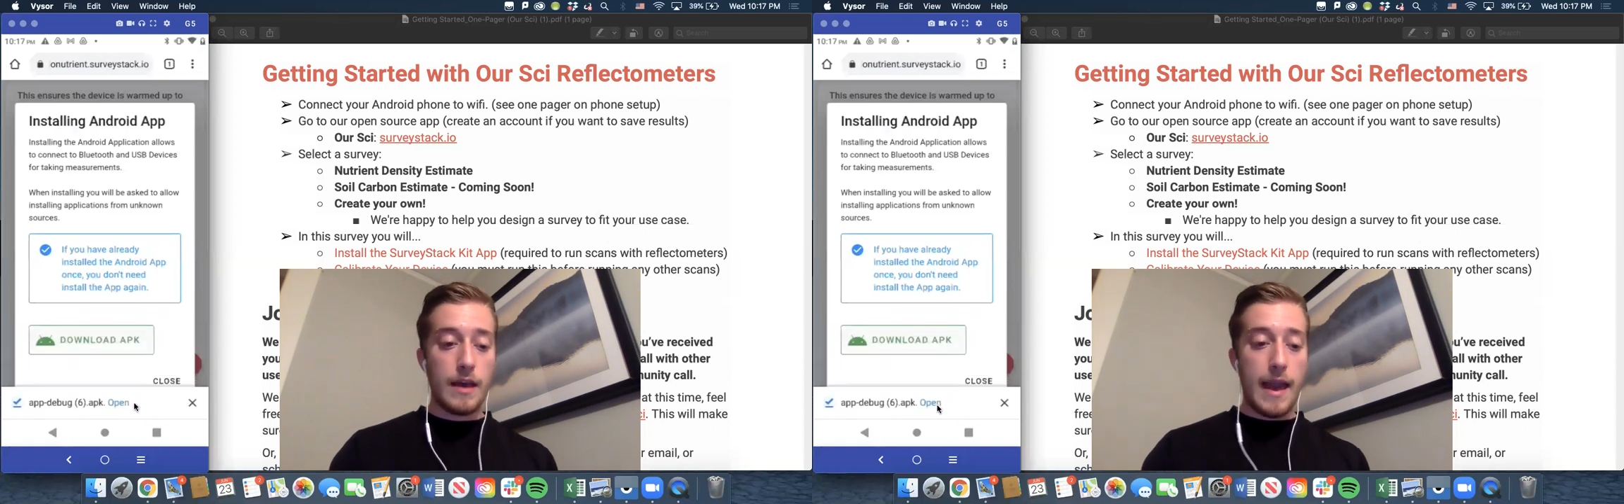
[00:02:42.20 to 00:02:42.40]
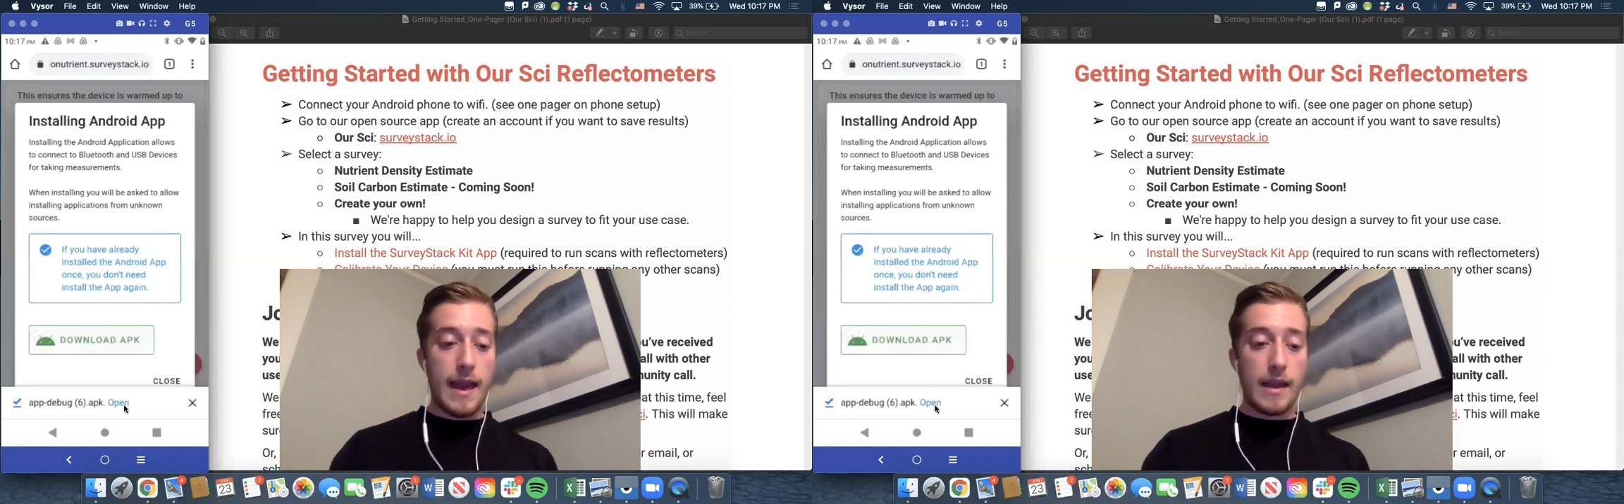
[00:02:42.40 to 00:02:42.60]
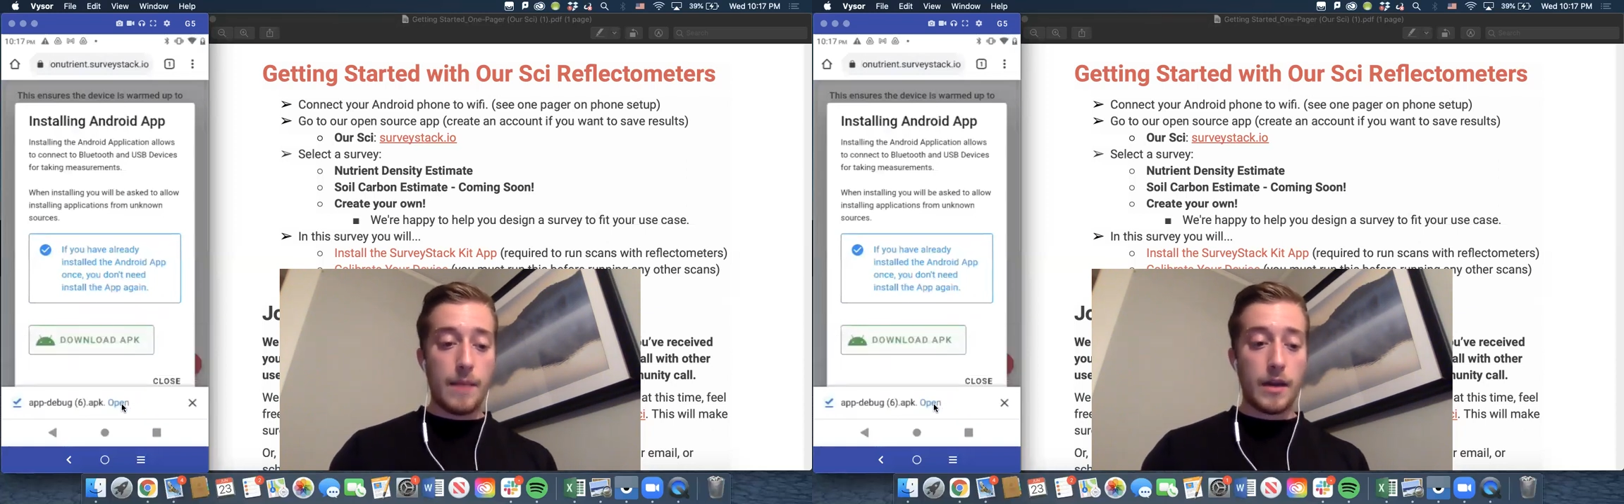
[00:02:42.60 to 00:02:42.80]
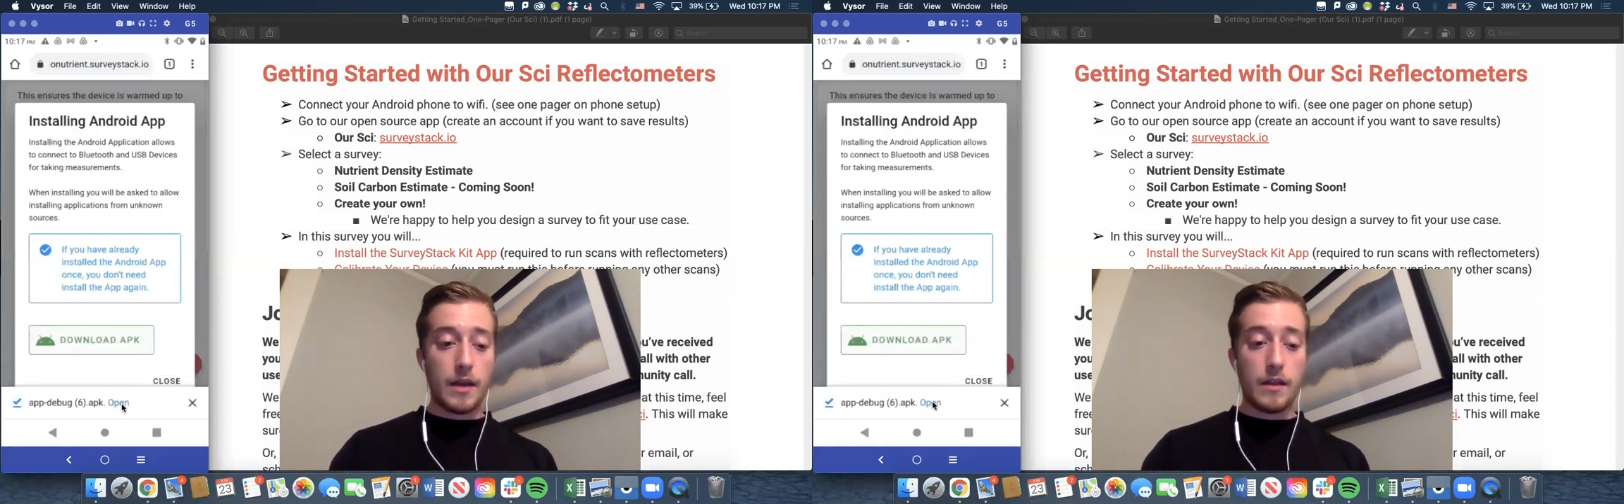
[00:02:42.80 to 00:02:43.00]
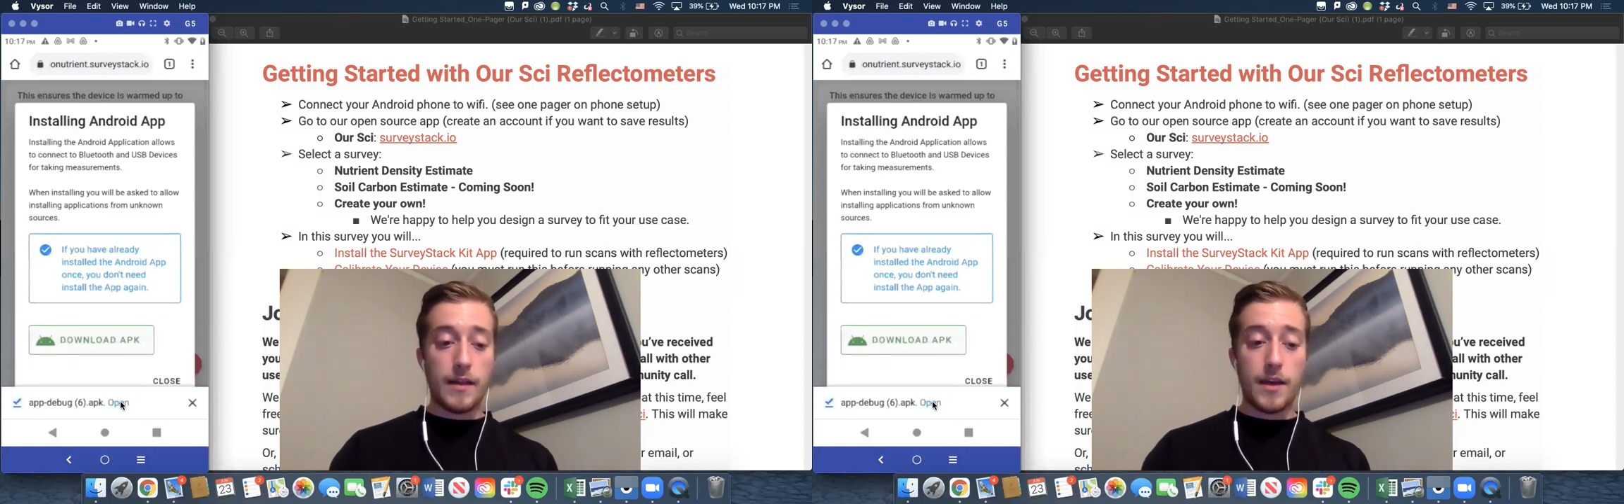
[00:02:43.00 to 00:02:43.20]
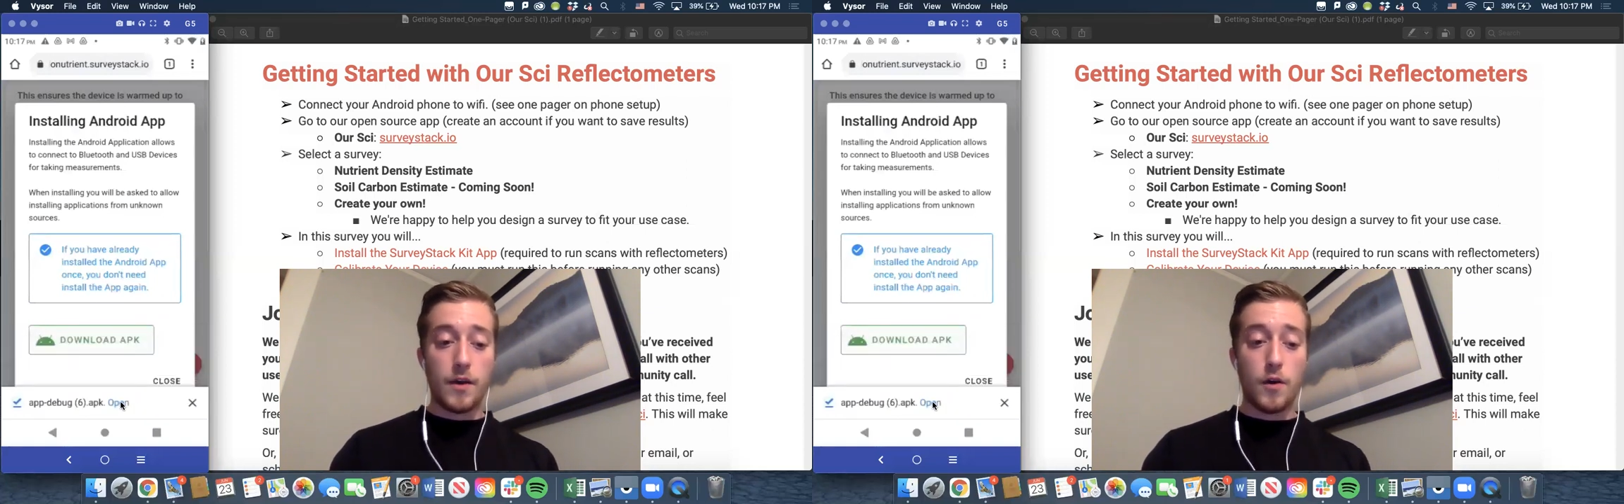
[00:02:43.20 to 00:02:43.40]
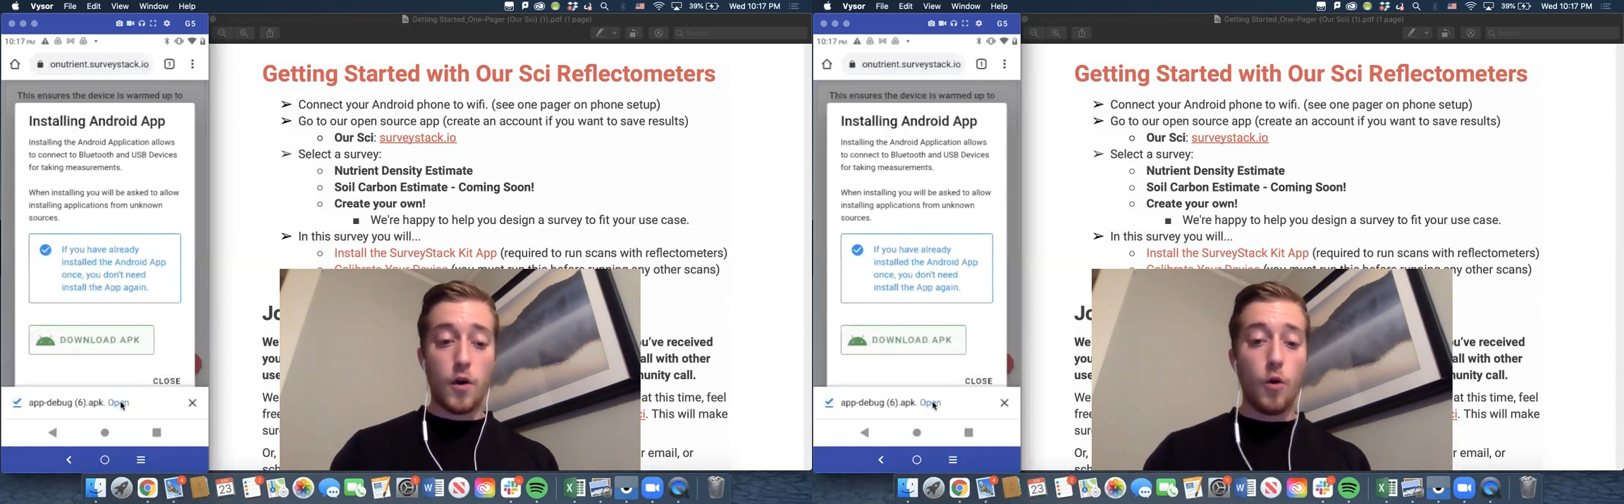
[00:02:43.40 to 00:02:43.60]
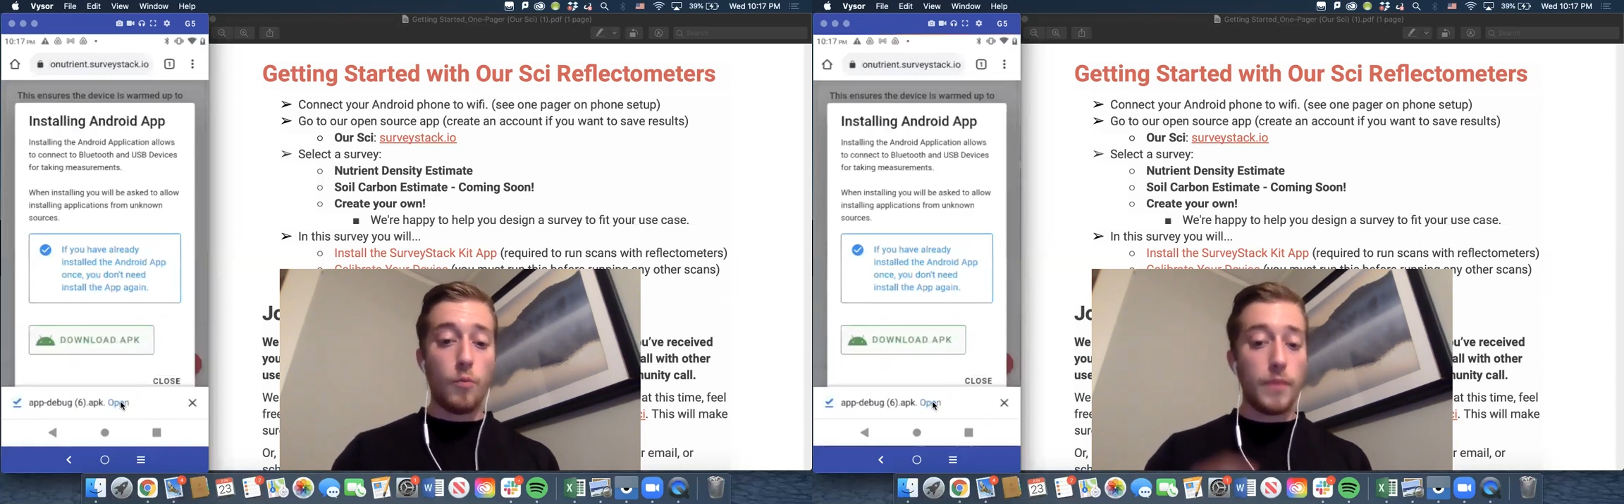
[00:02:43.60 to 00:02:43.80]
and I'm going to click
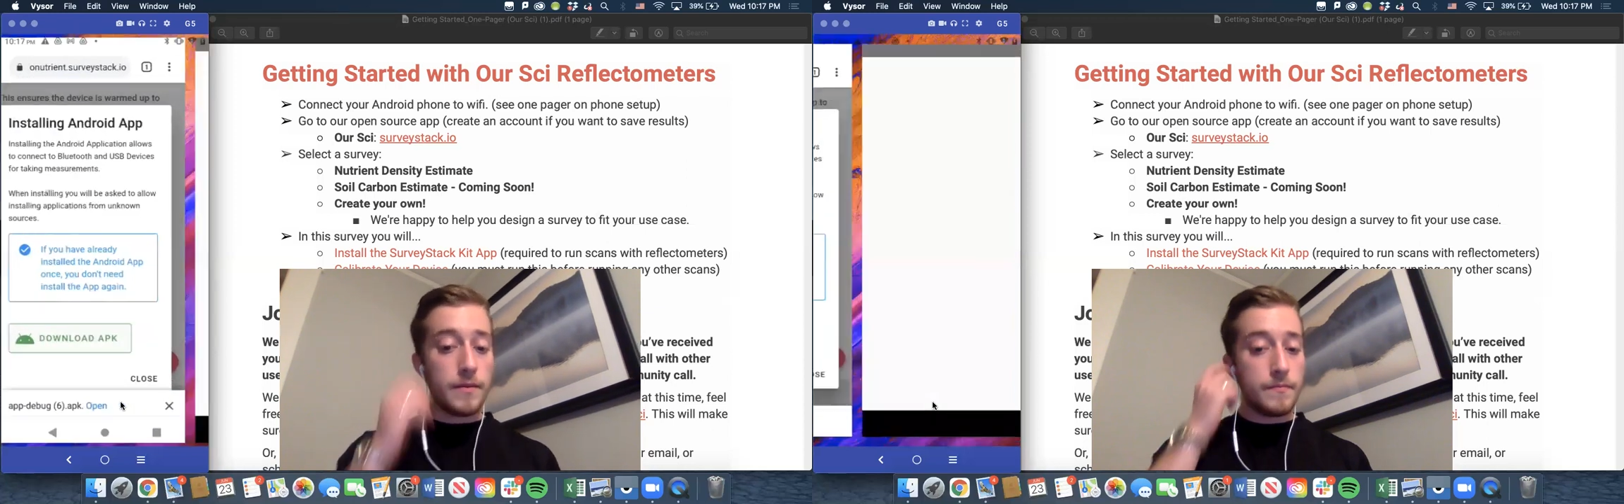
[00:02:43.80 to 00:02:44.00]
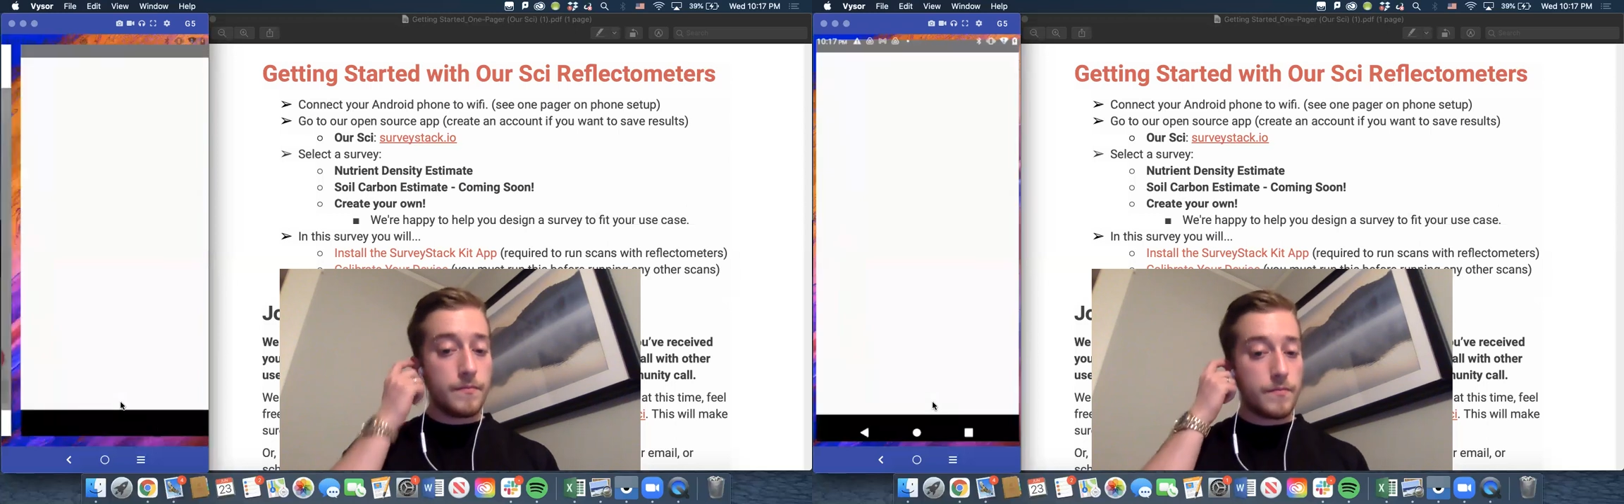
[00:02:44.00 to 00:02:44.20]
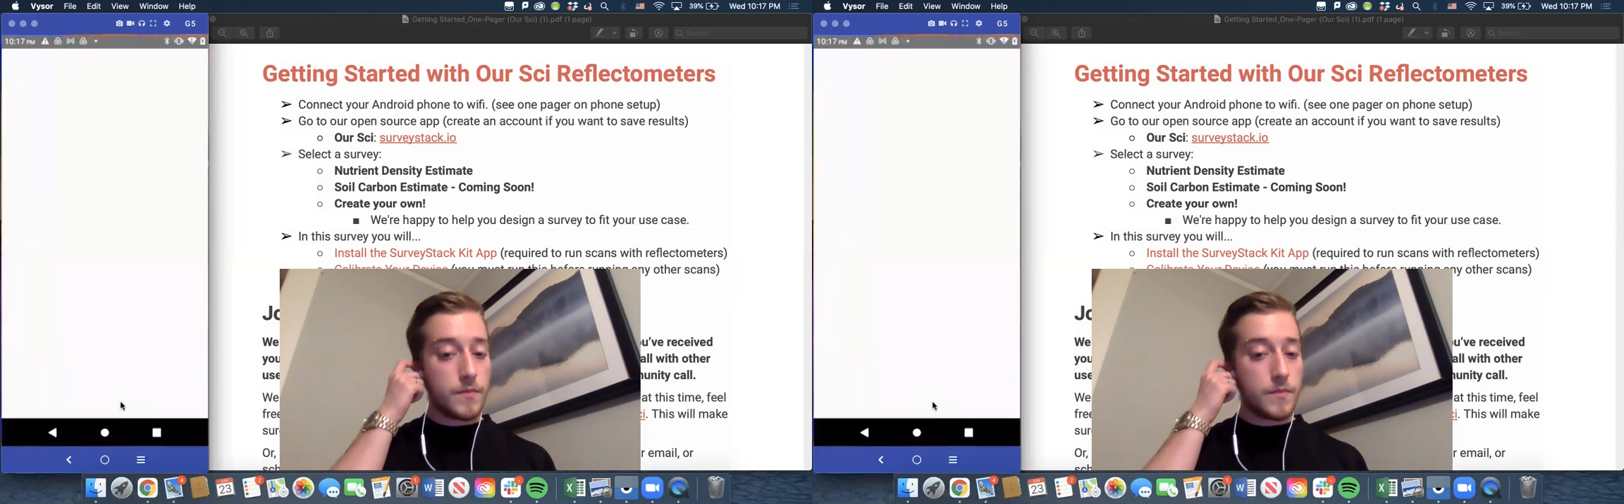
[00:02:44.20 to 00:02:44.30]
open.